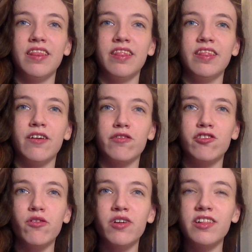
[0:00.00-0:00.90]
they're
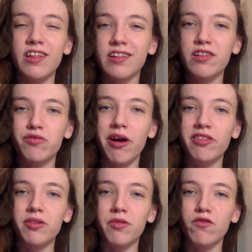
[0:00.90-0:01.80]
so consistent
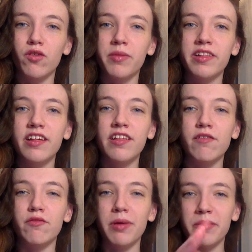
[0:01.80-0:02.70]
throughout their performances. I
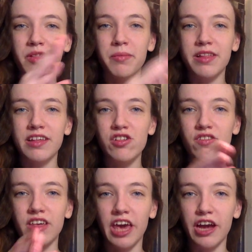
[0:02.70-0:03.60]
remember them as each
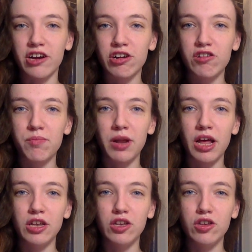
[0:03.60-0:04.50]
of the characters, but
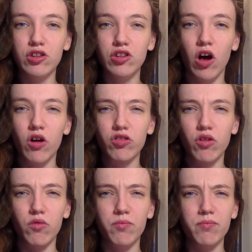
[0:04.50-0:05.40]
I
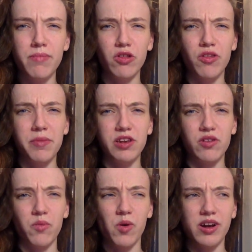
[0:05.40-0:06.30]
also meld them
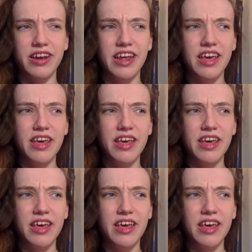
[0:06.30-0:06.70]
into one